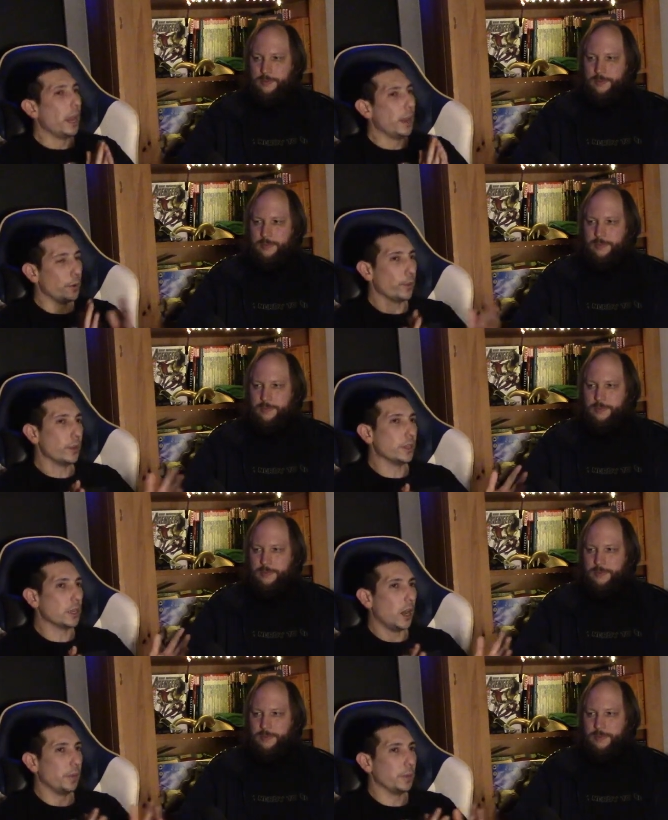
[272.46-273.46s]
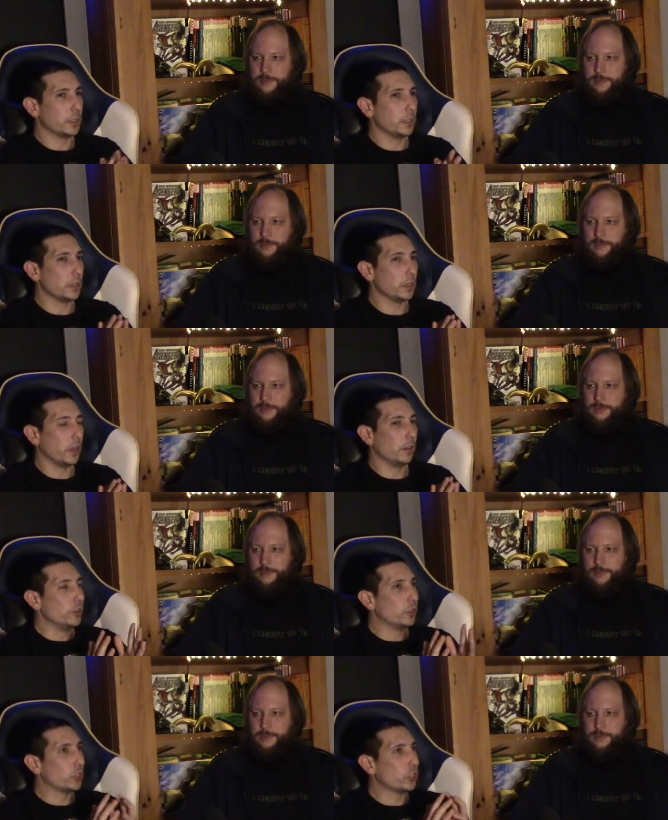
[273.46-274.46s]
Speaker 1: and we read the comics and
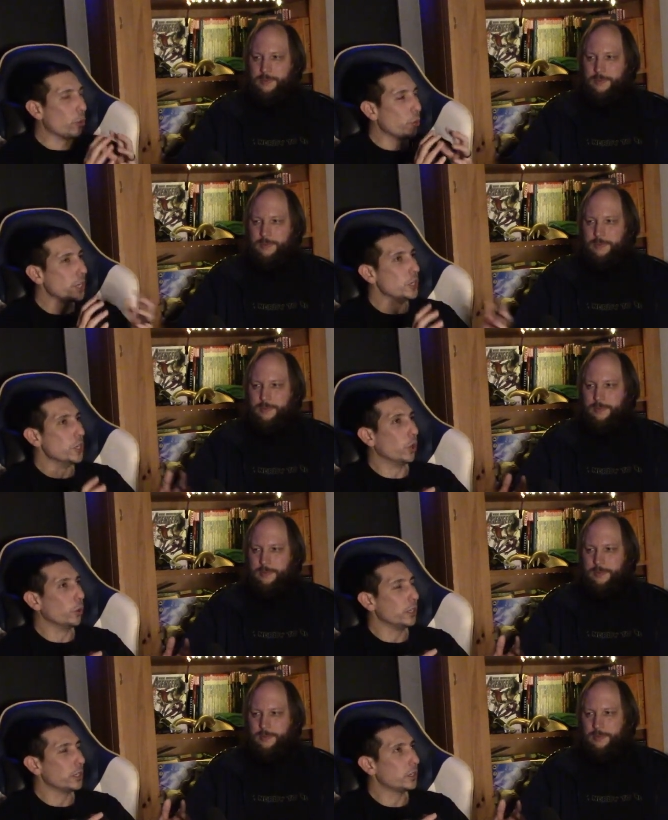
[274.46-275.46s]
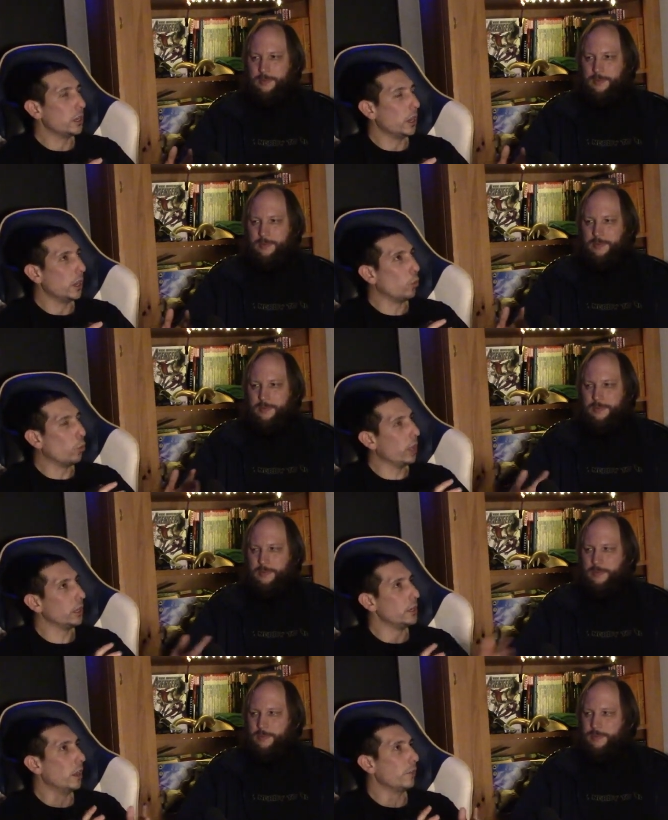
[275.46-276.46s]
stuff. So we know this stuff
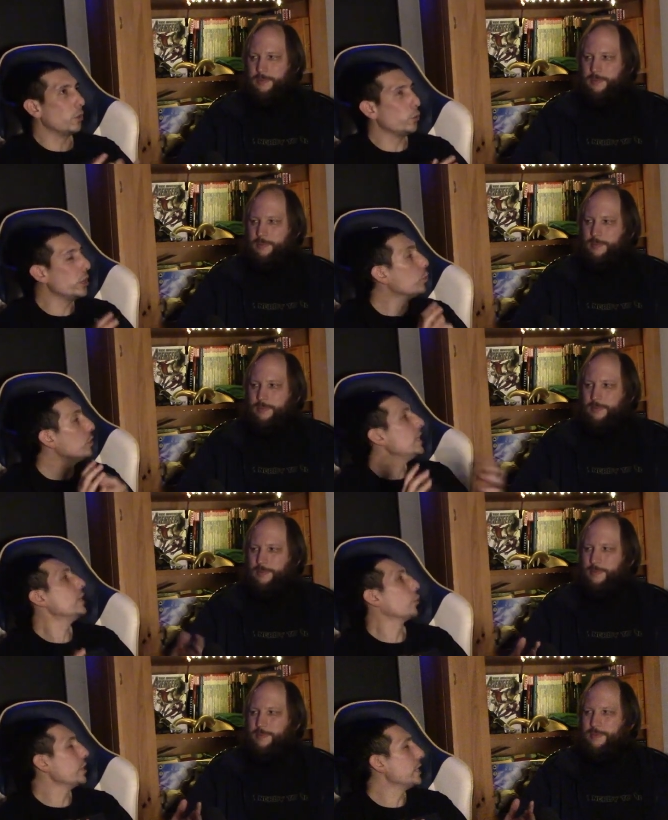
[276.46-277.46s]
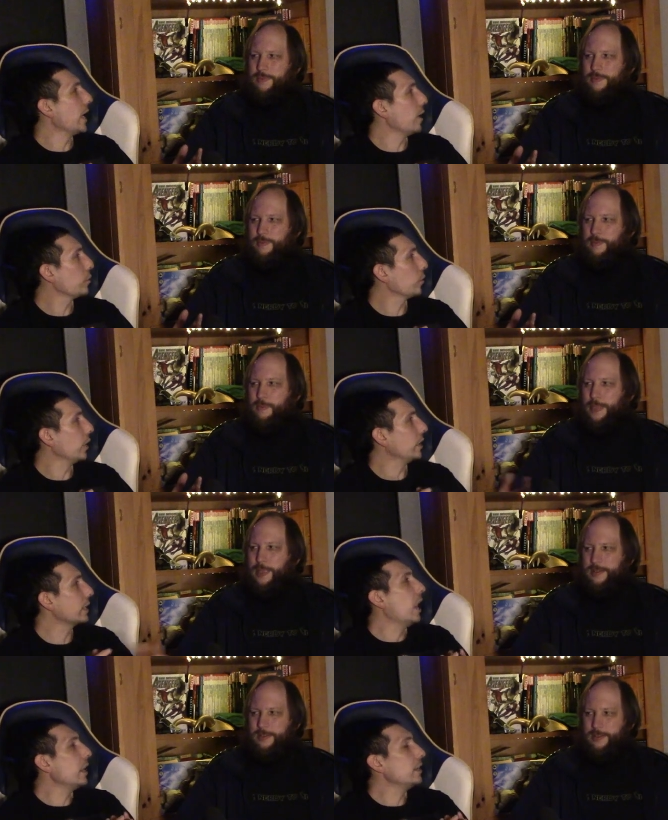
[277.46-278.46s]
well enough that we don't need a recap, right?
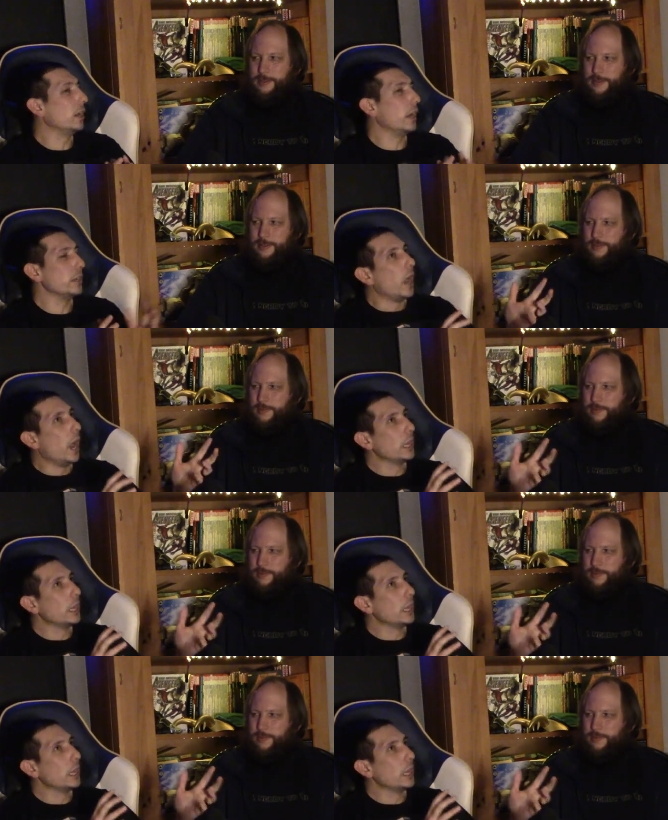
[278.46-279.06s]
Like I, I,